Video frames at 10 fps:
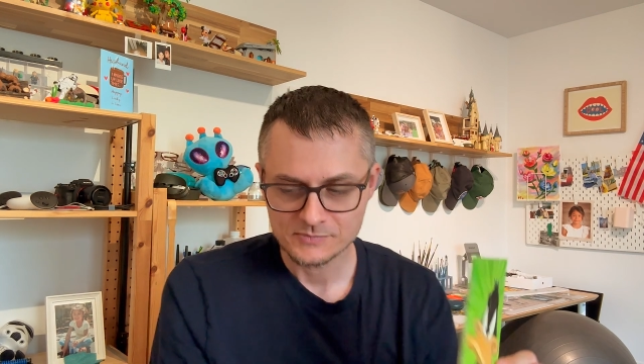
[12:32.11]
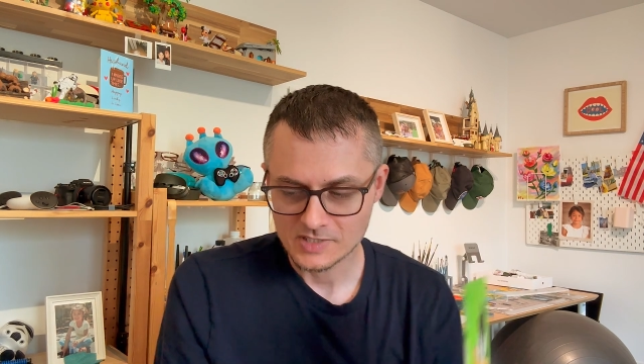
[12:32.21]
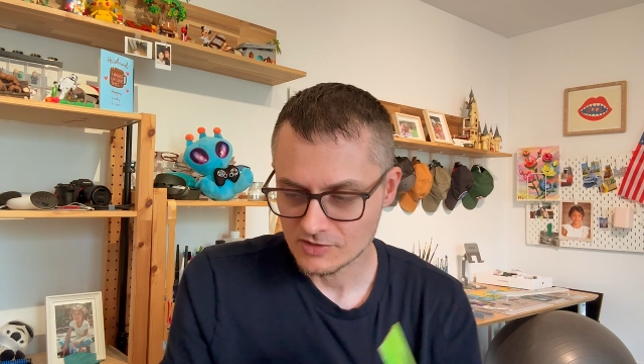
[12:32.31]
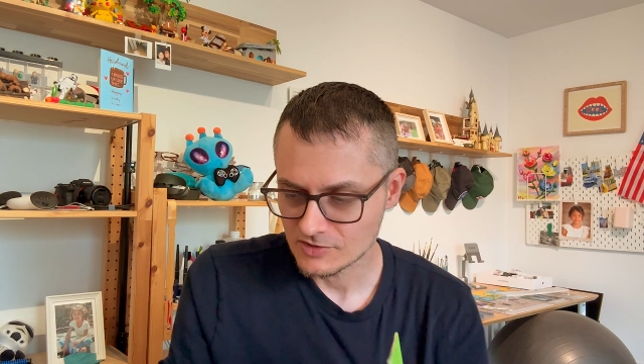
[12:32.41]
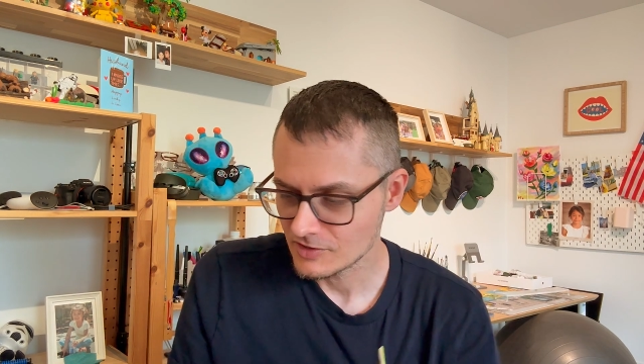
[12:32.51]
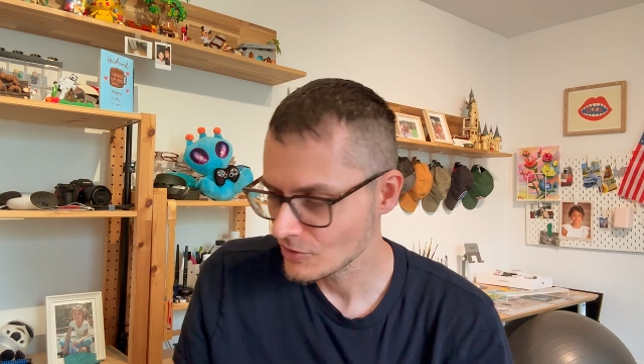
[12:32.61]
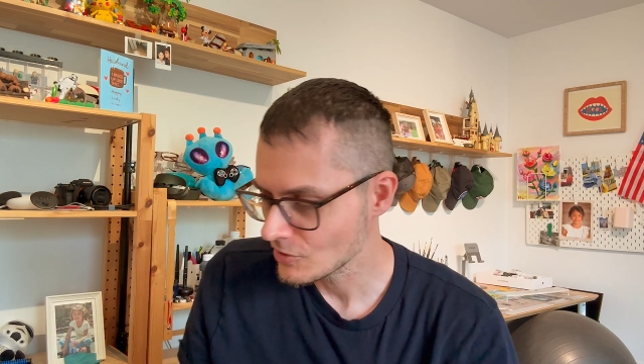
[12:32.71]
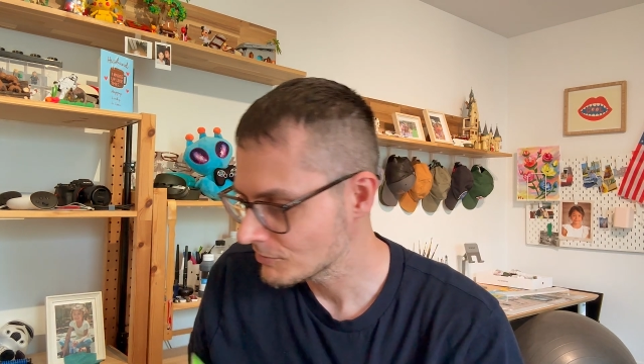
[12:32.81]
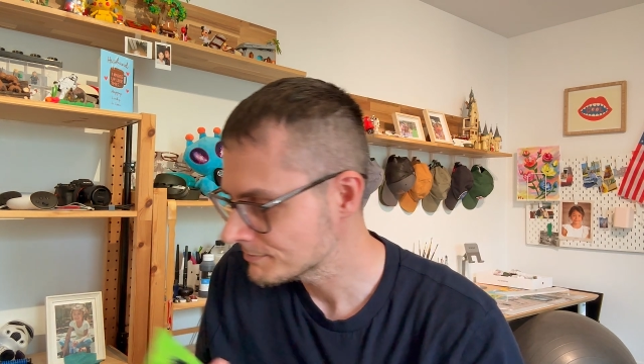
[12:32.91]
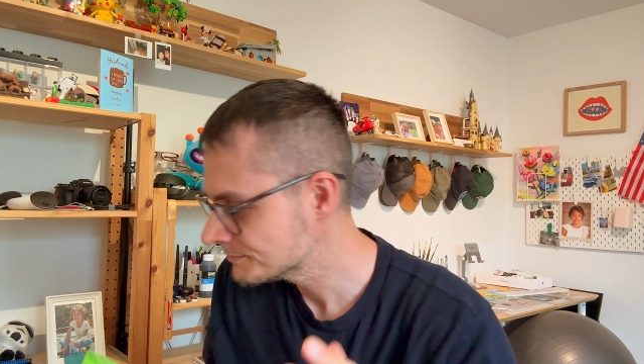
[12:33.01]
in these
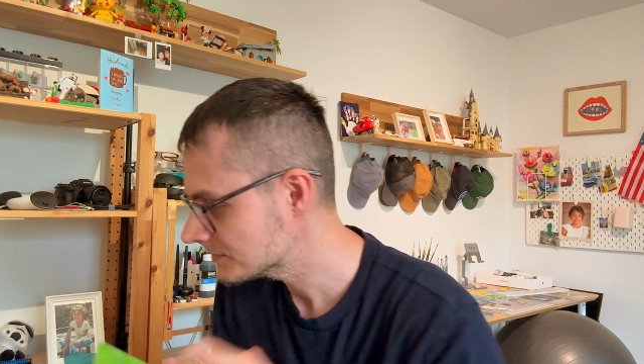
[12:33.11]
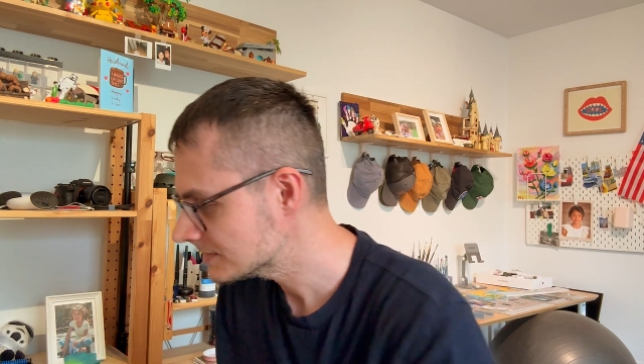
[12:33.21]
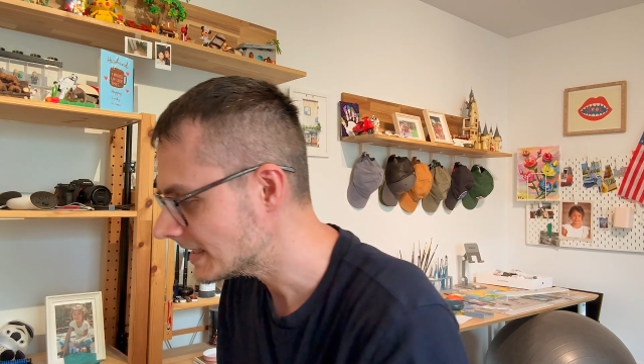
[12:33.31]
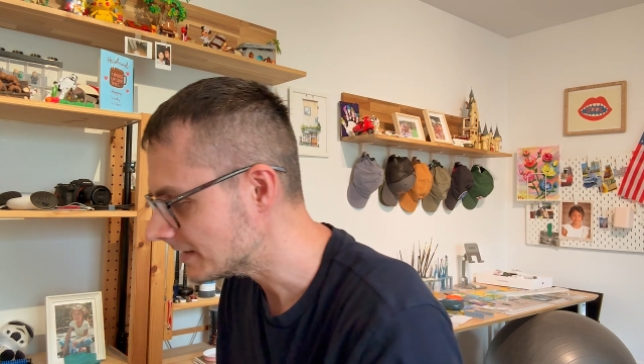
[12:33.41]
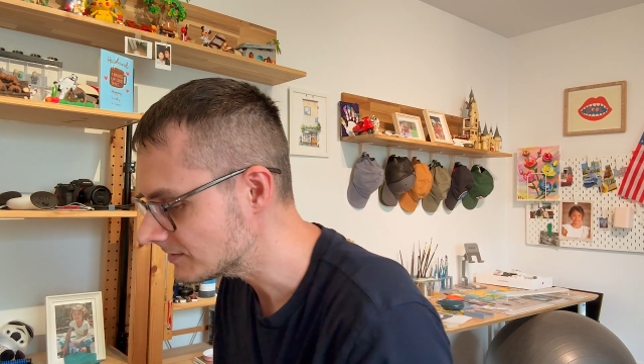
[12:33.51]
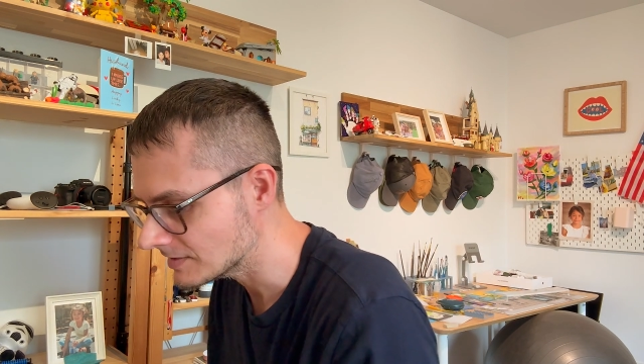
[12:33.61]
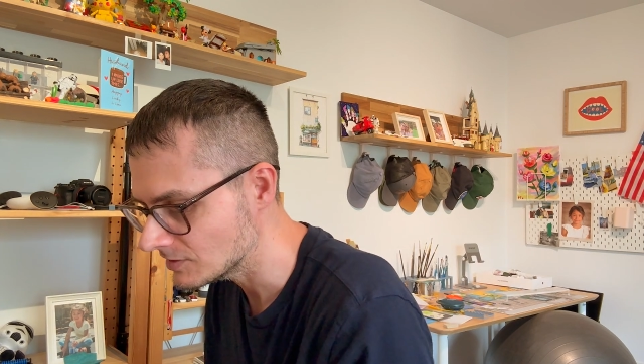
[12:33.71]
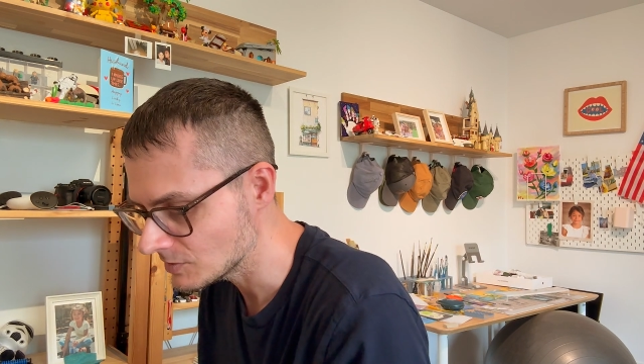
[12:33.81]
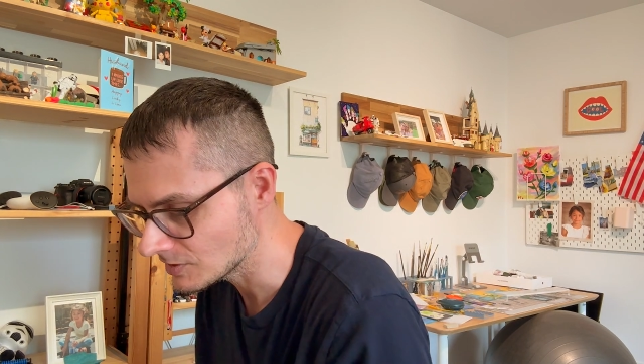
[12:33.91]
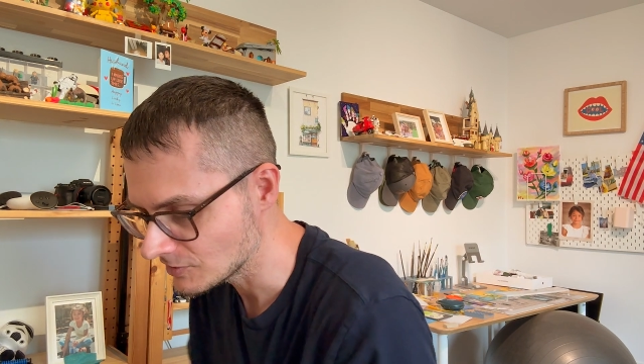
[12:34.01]
little tests that
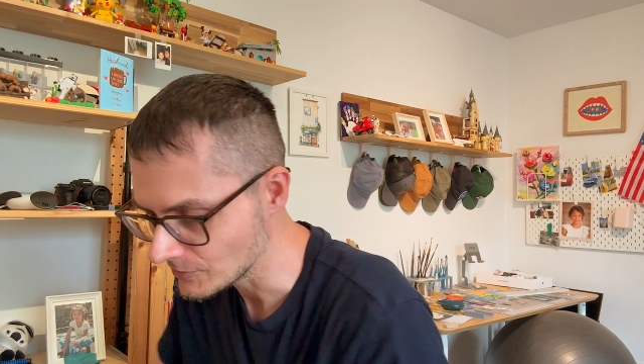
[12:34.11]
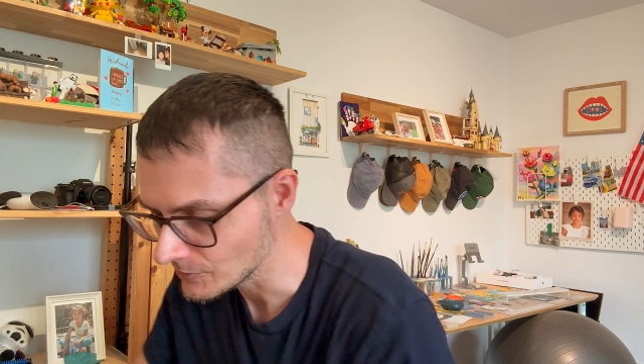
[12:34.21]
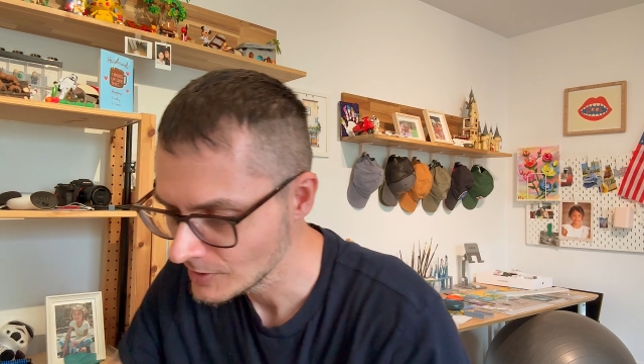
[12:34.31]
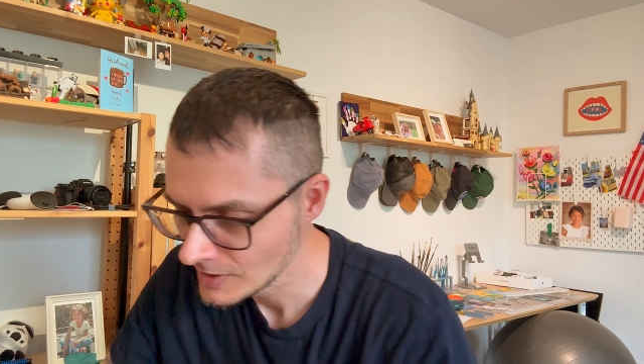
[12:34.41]
you can do,